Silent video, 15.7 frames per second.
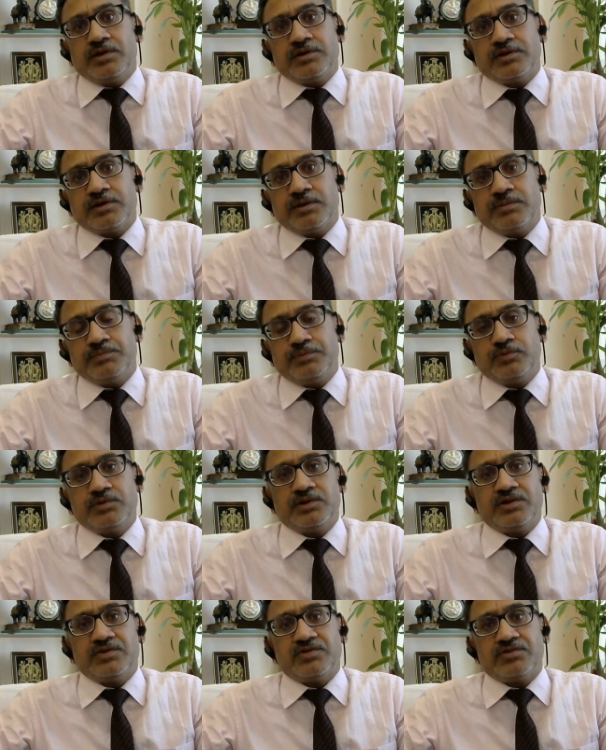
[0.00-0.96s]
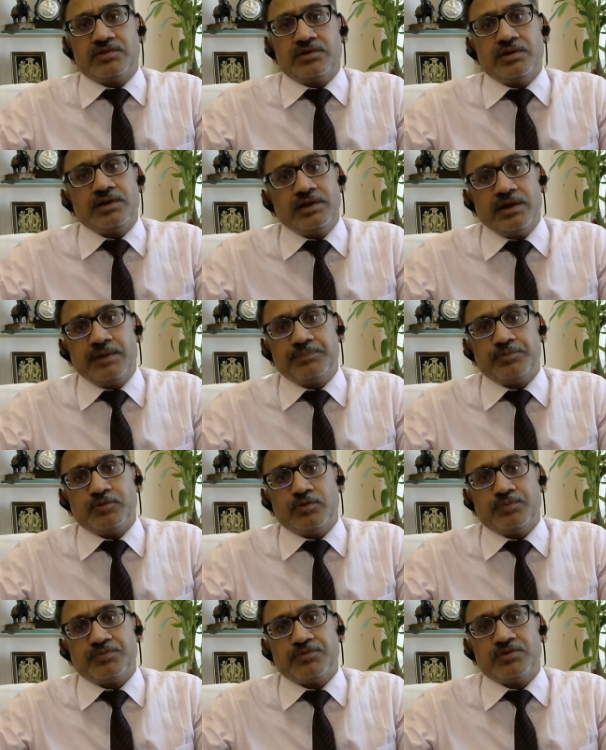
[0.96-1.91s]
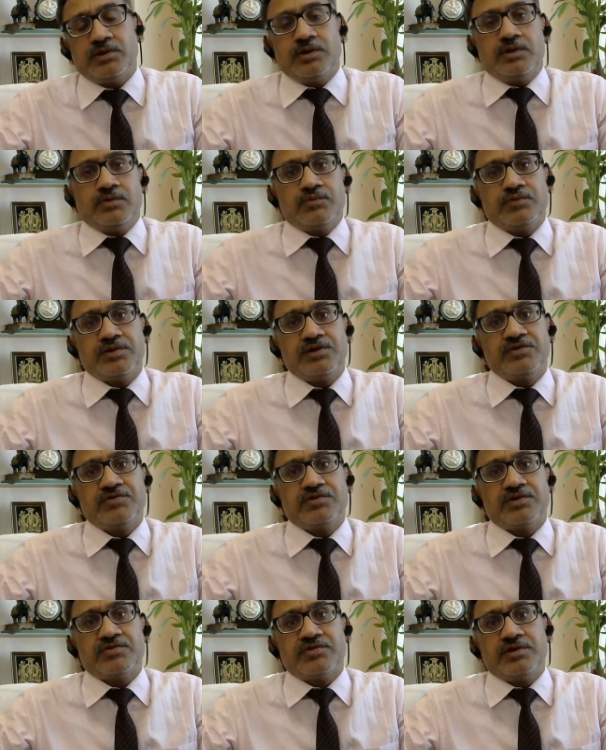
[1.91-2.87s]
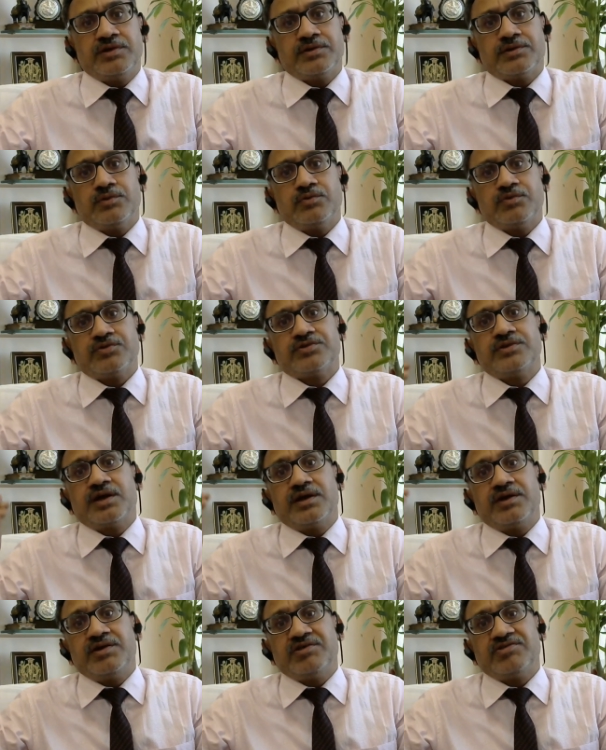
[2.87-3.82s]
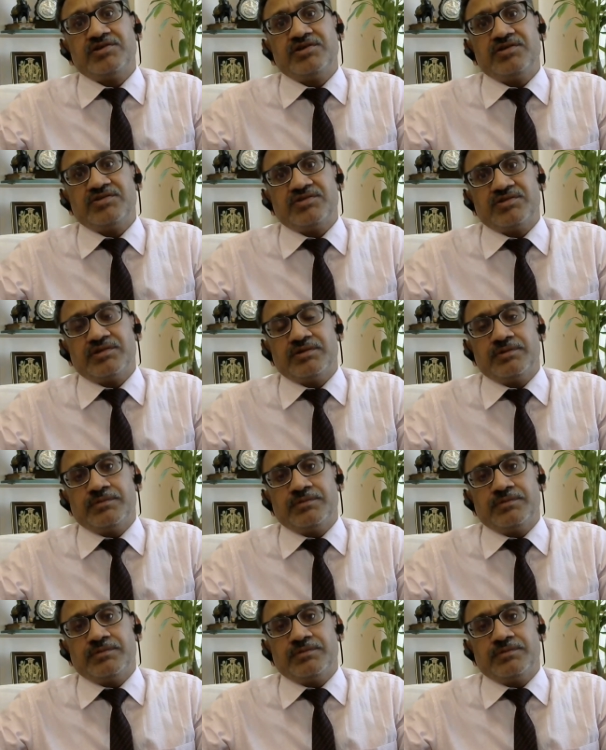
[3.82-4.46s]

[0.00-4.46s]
computers, laptops. Furnitures includes the ACs,